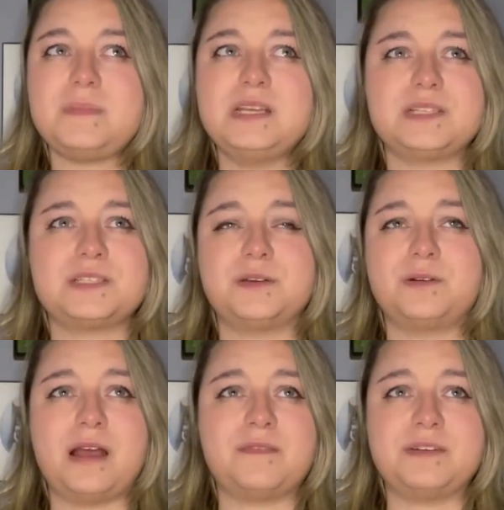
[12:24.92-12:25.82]

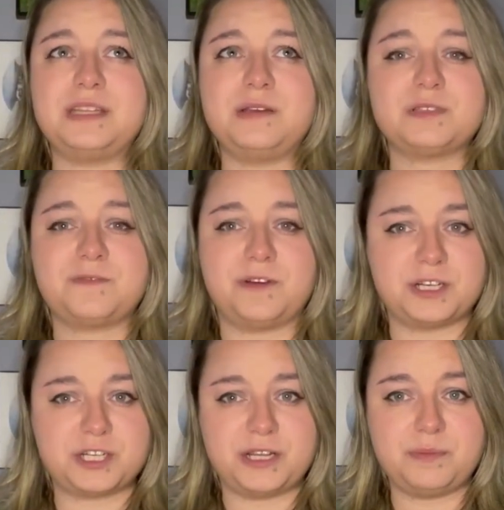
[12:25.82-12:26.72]
So everything was
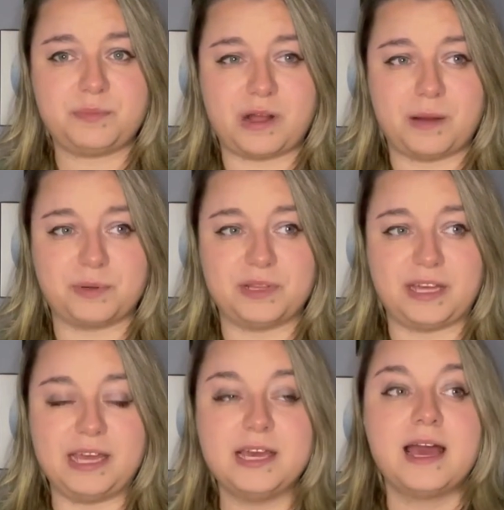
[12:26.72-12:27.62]
functioning
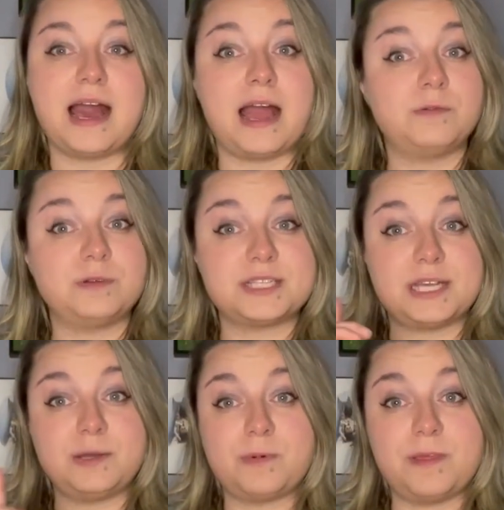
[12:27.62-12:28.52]
properly. I will
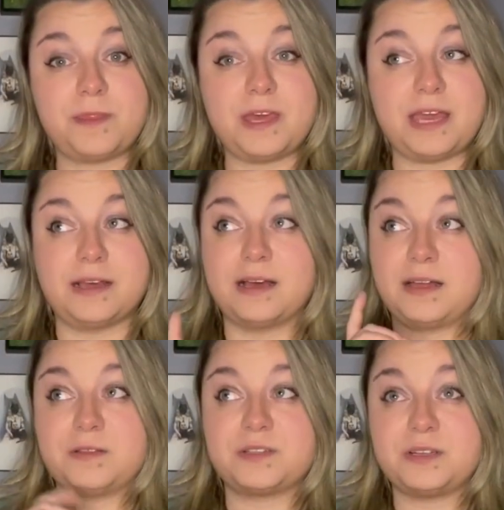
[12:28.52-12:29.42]
say one thing,
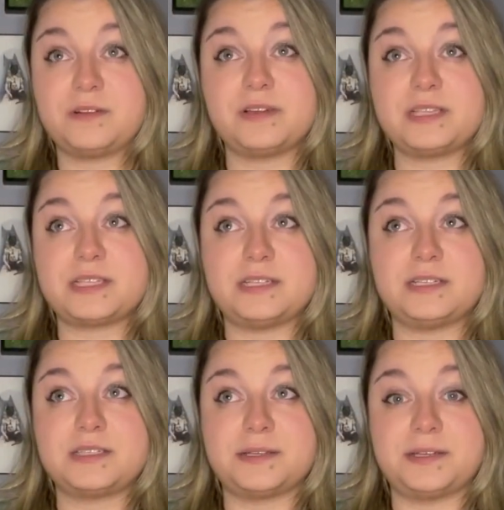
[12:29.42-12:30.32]
the service
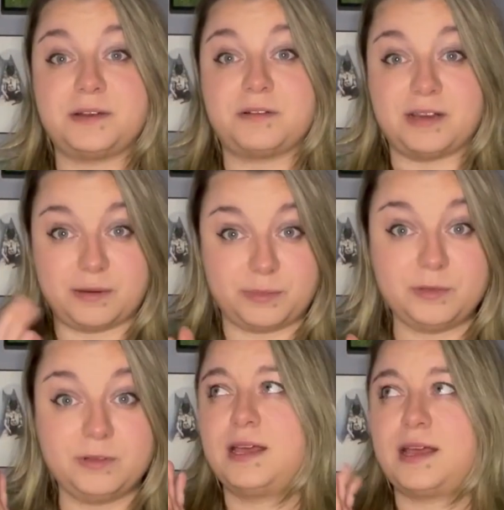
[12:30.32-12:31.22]
is
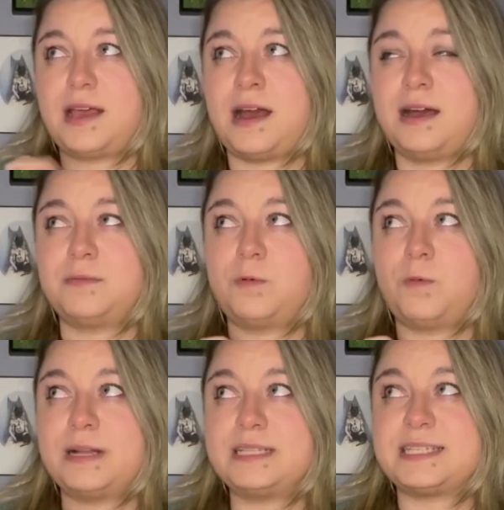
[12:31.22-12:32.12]
incredible. On
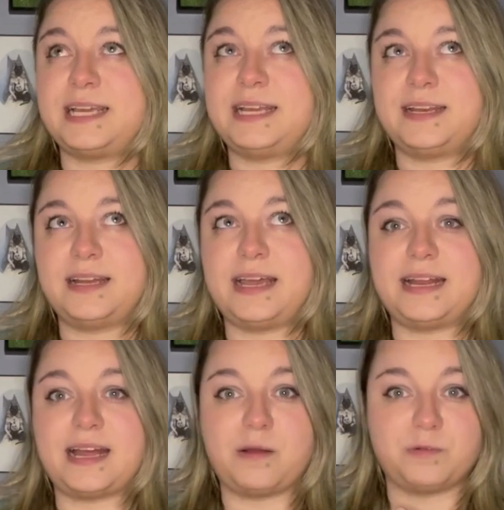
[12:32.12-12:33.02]
Wednesday
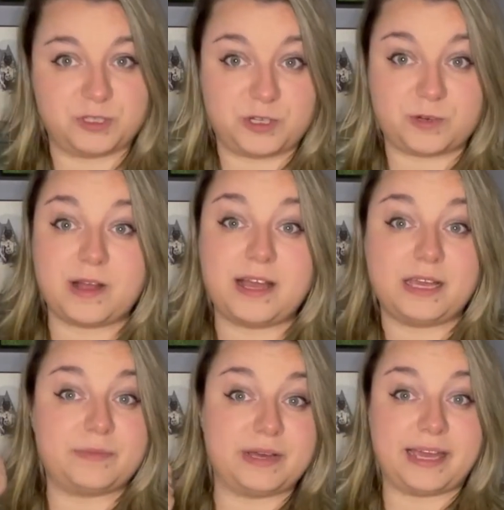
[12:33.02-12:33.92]
night, I was
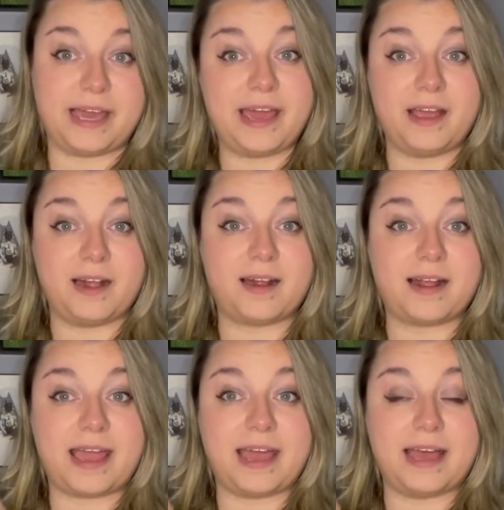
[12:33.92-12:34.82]
drying my hair
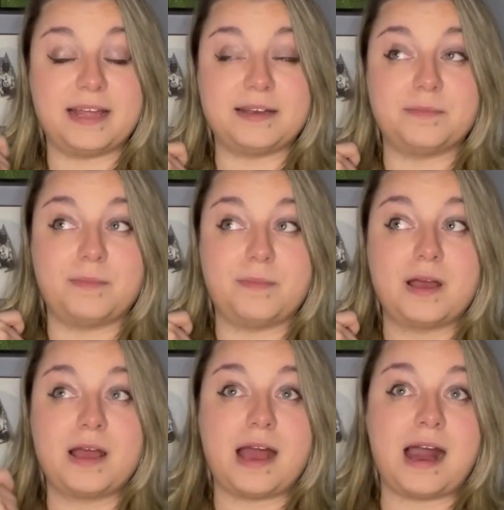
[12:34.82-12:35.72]
and
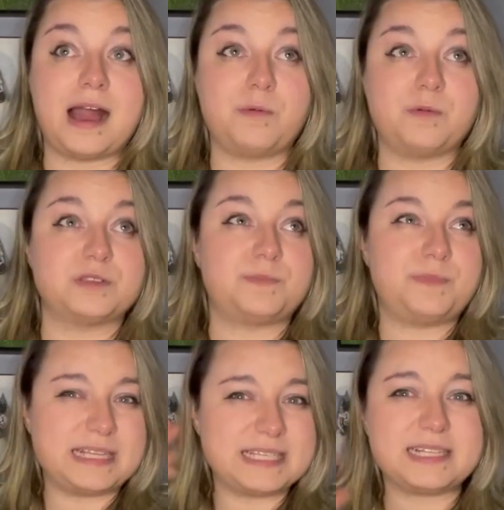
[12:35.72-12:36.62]
I was
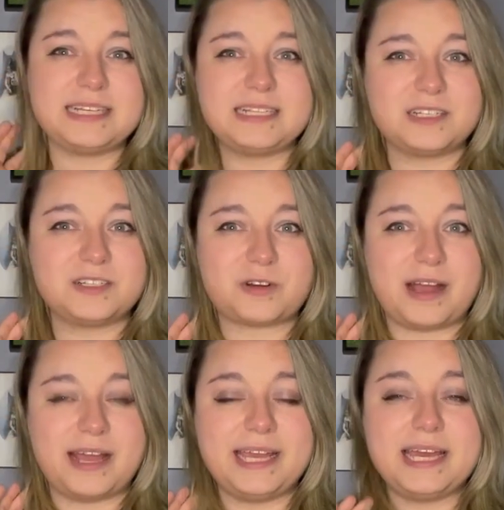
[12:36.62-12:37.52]
basically done
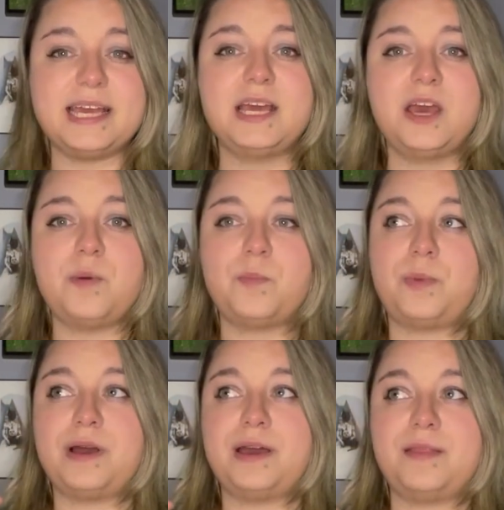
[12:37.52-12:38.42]
drying it,
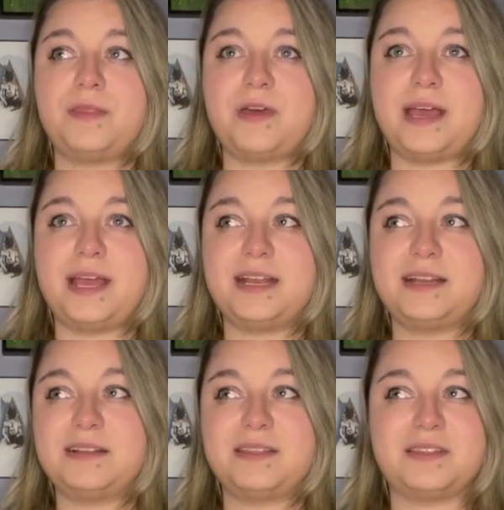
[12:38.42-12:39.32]
but
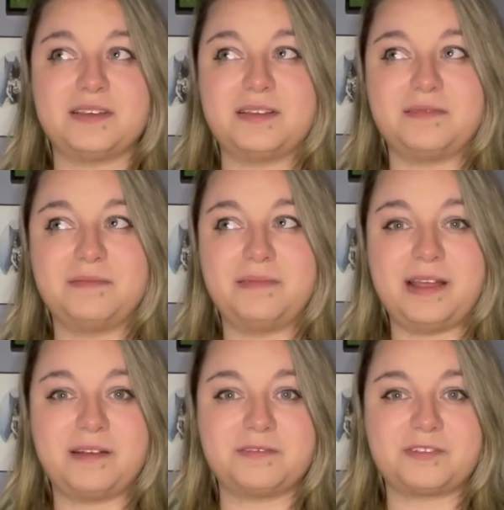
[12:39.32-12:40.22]
then the
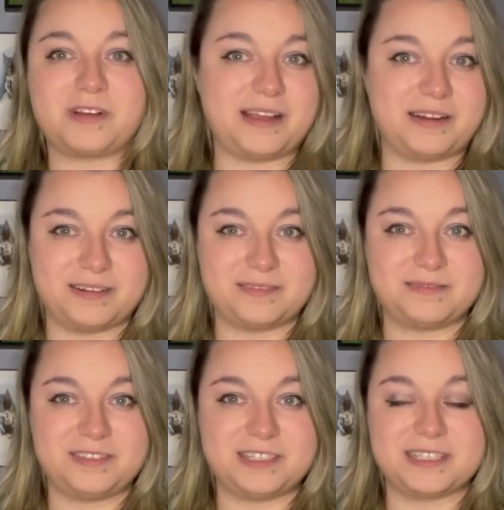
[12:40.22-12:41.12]
hair dryer
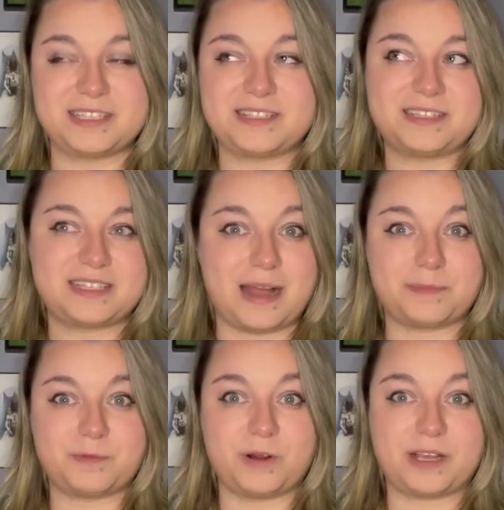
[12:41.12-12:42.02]
just stopped
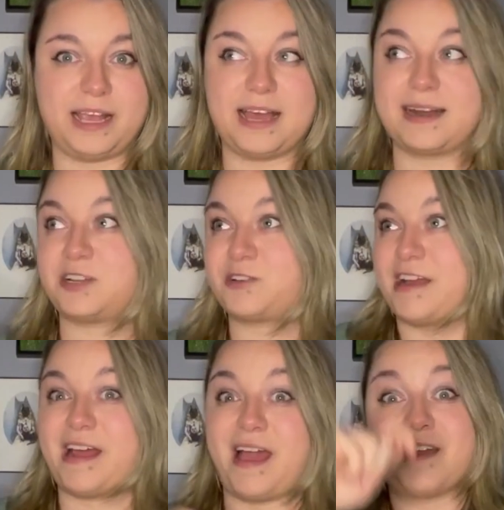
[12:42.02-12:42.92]
working and I
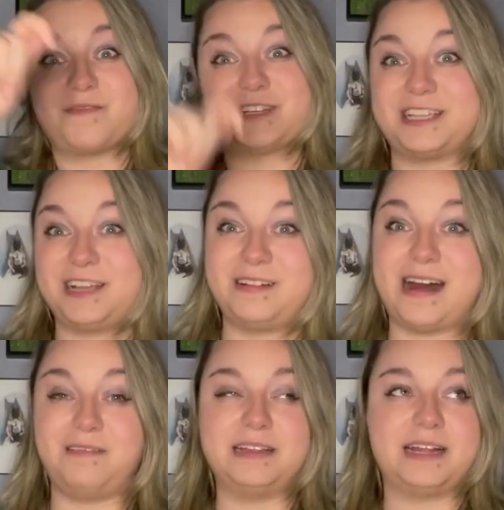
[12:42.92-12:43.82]
tried every single
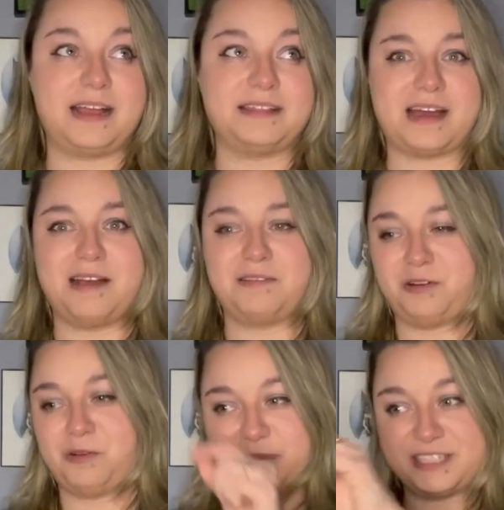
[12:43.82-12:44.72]
outlet. I thought,
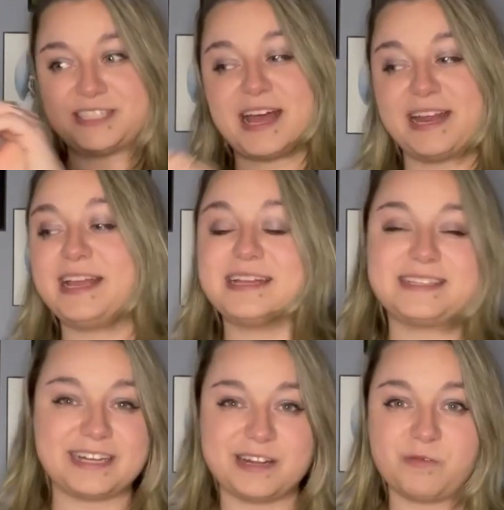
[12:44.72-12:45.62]
resetting it
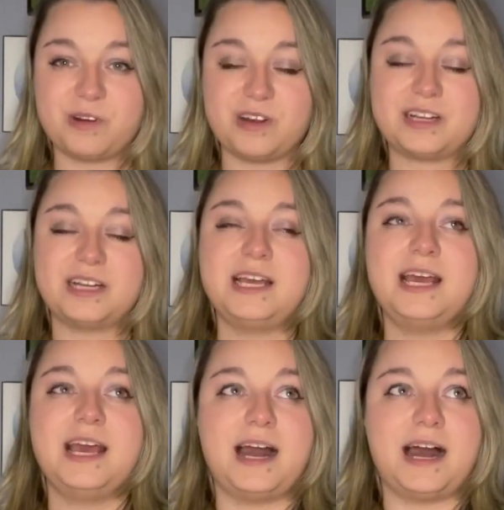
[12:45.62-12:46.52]
didn't work.
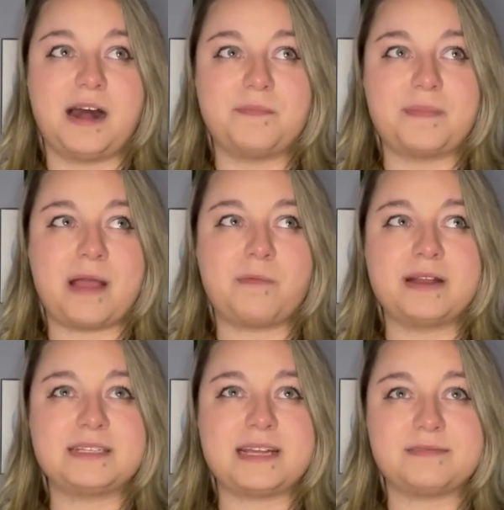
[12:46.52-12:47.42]
I
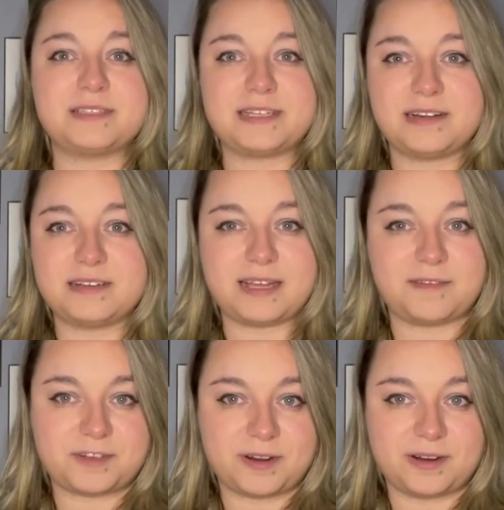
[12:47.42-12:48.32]
went downstairs
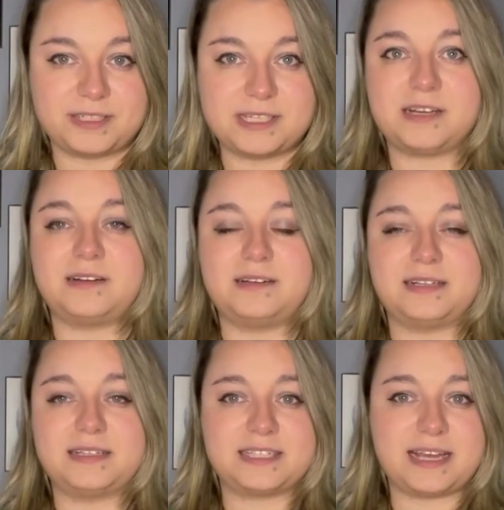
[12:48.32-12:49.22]
after our dinner
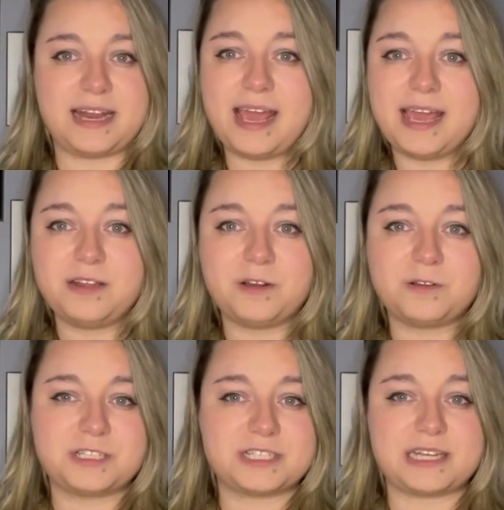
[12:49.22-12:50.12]
and said, hey,
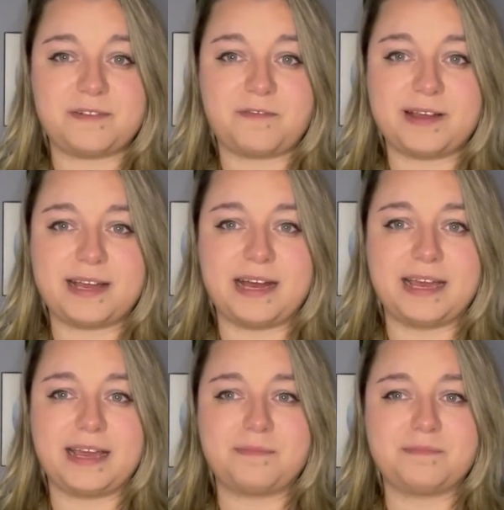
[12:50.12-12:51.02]
just
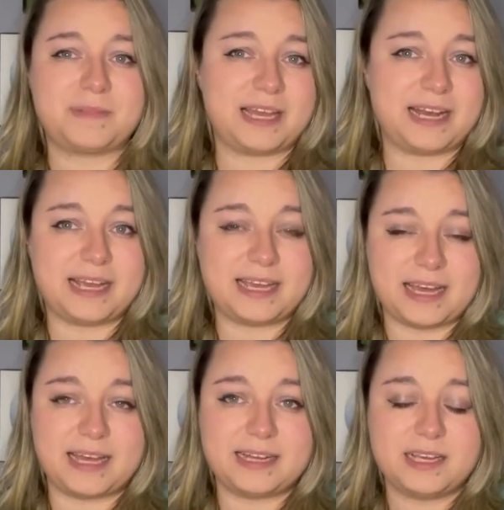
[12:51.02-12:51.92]
FYI, can I
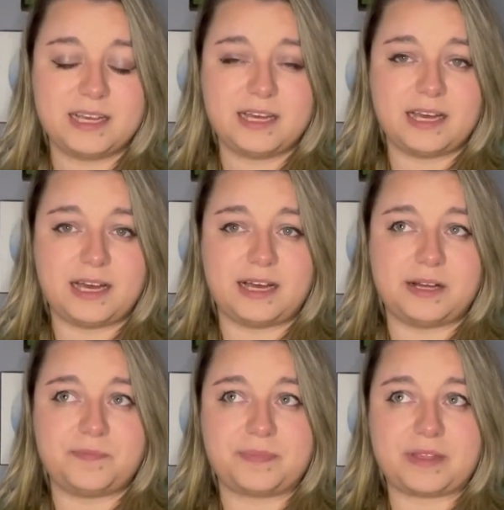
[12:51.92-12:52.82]
get
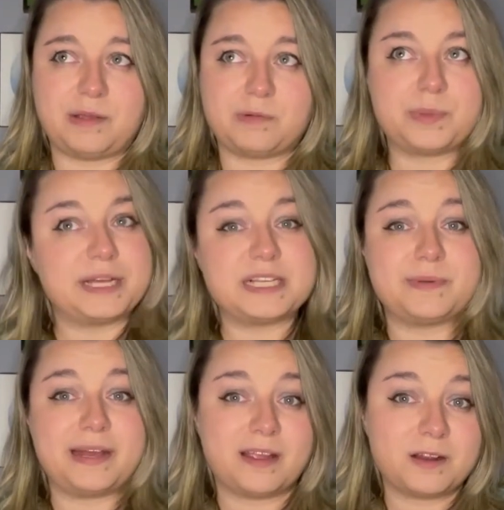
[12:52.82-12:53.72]
a
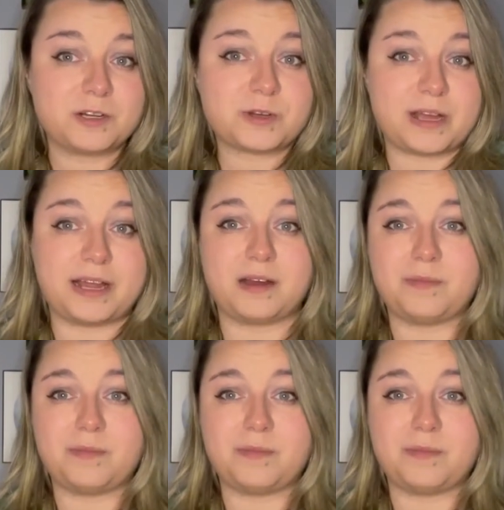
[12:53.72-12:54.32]
replacement hair dryer?